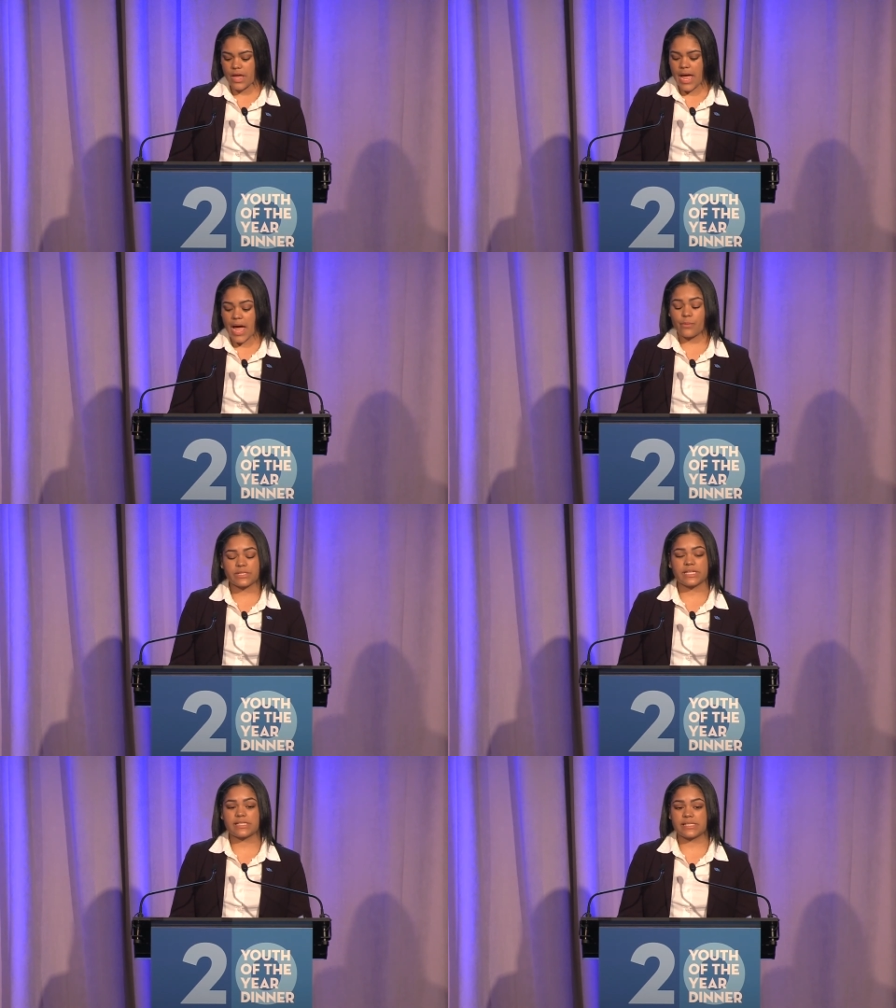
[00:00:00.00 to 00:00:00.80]
I was
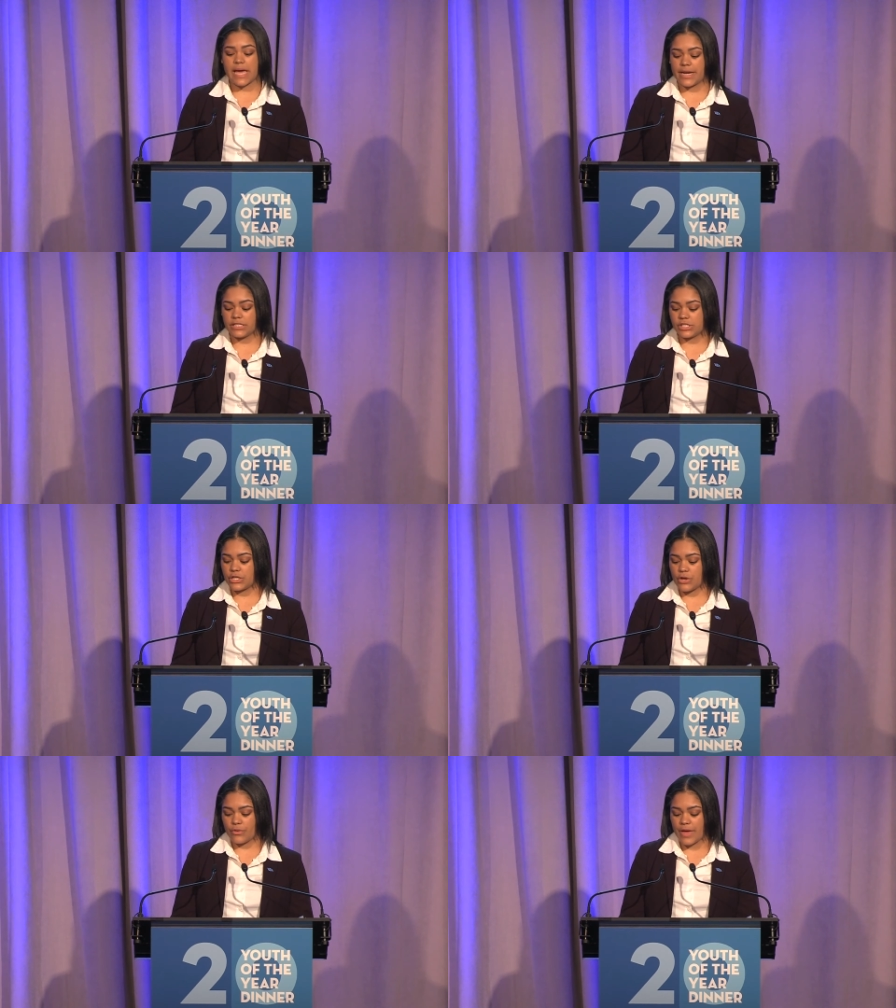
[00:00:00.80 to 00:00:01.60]
ecstatic to
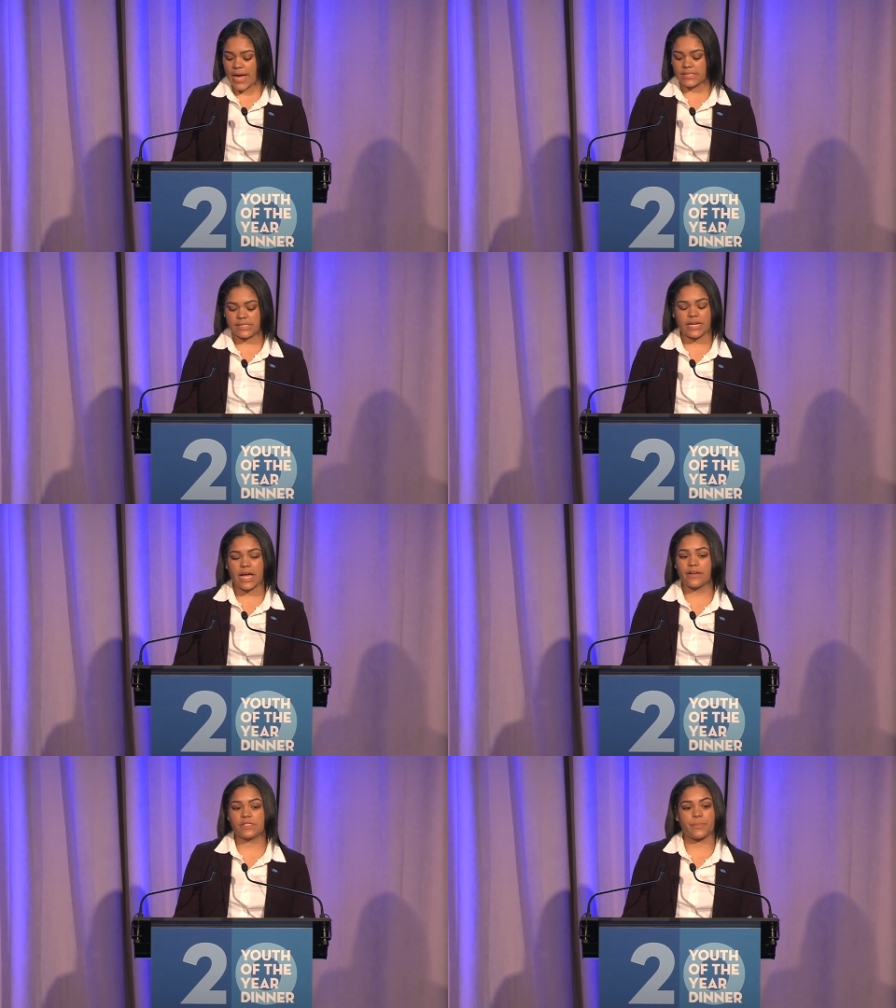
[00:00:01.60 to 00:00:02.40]
know that I didn't
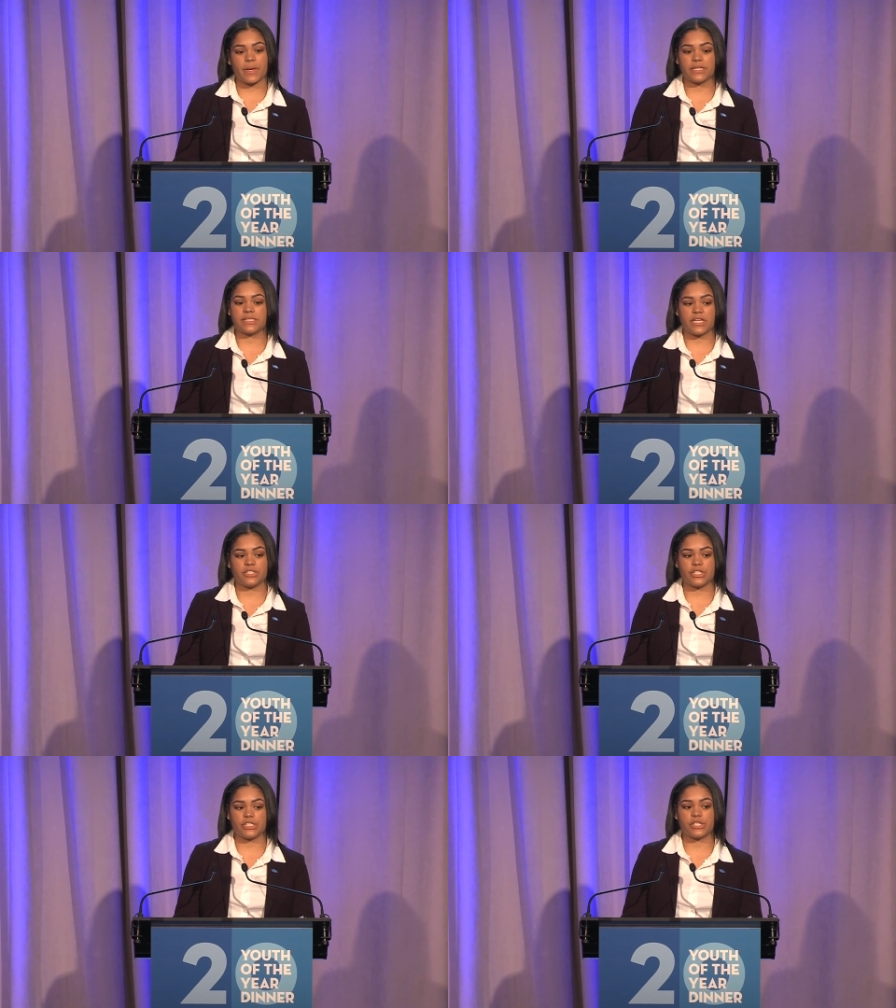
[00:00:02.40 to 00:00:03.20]
have to pay
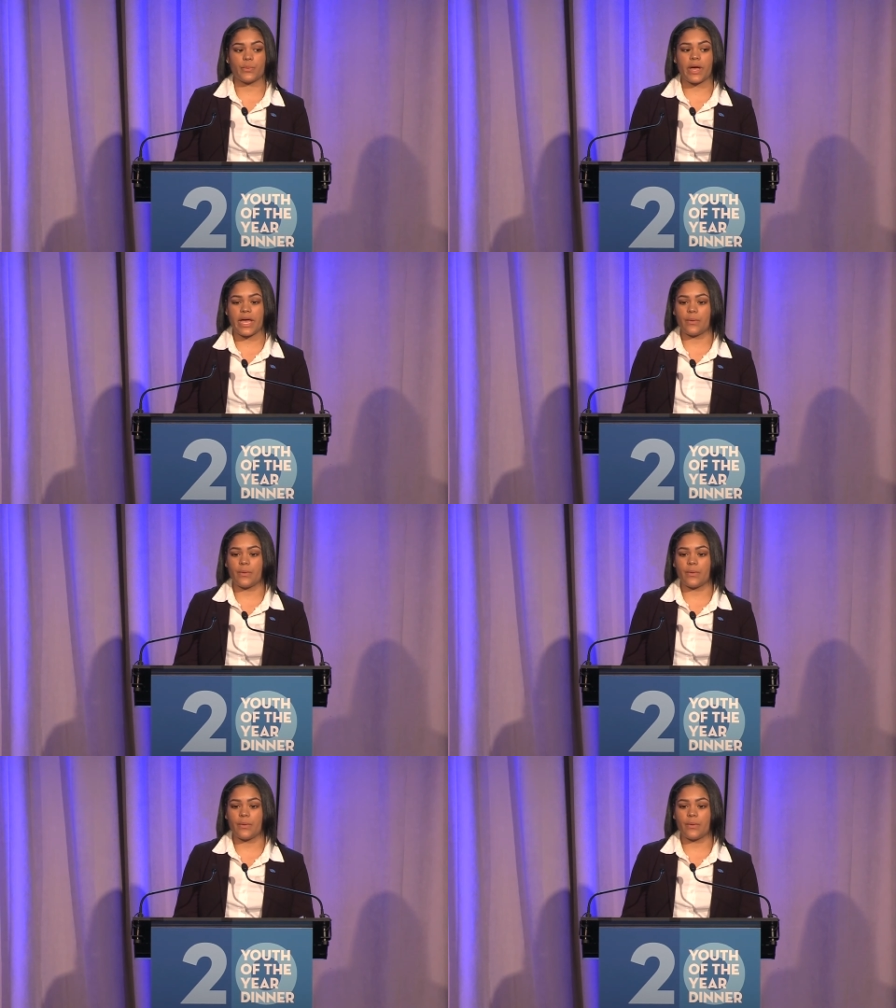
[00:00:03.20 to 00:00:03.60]
attention to what,